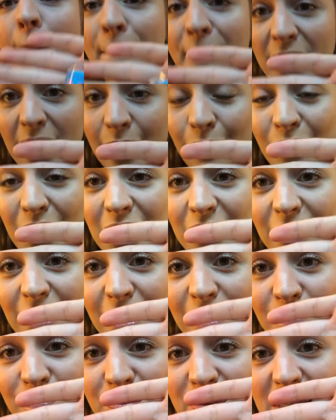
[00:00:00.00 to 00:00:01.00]
Baby
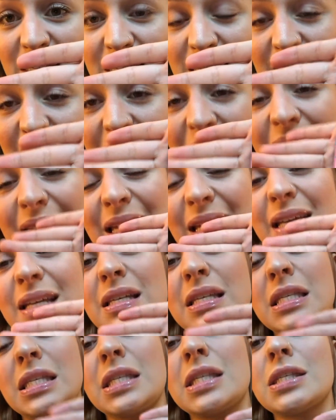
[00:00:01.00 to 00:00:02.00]
Lips. It
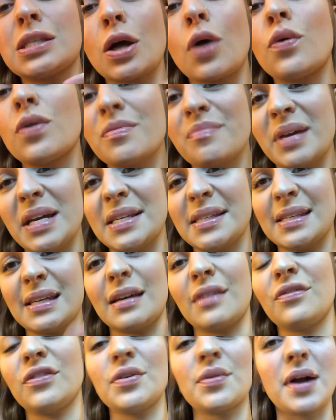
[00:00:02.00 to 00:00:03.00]
is so
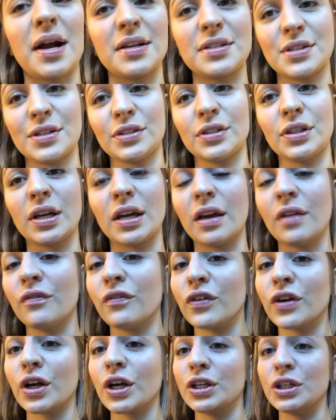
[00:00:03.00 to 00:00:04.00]
amazing if you guys are looking
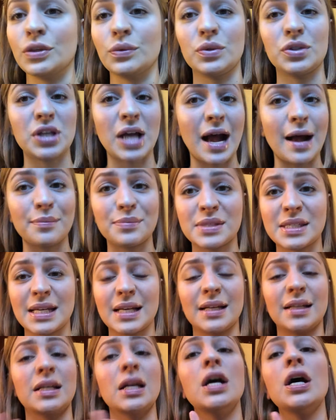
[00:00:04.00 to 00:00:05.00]
for a new
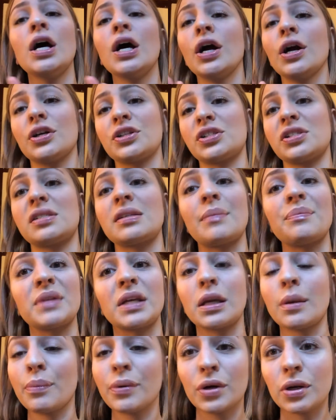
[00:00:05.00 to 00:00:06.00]
chapstick or just
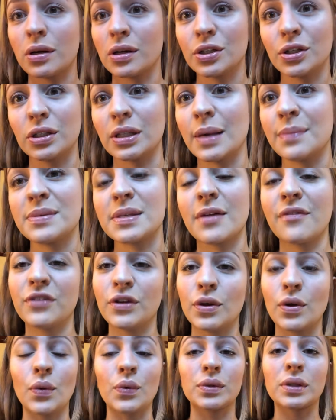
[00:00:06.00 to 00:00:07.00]
something to put on your lips if
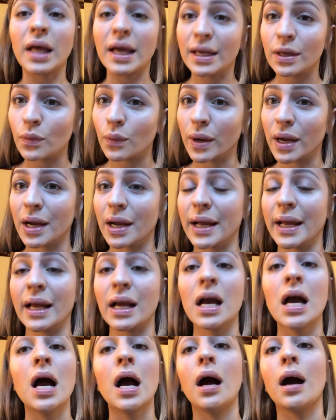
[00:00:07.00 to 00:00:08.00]
you don't like
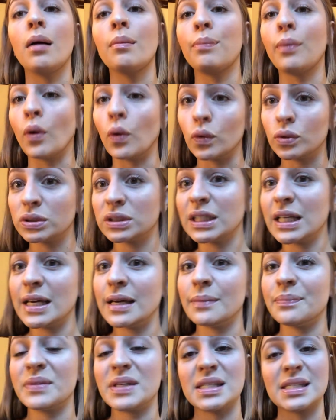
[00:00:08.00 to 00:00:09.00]
wearing a bold
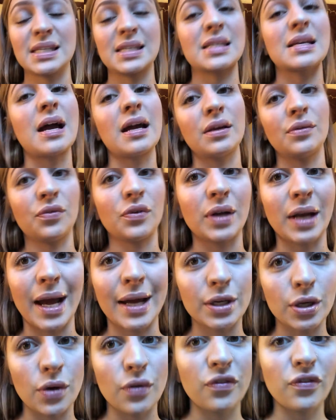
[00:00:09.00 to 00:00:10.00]
lip. This is kind of what
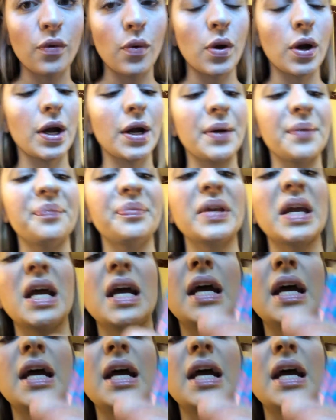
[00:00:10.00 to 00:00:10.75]
I go for.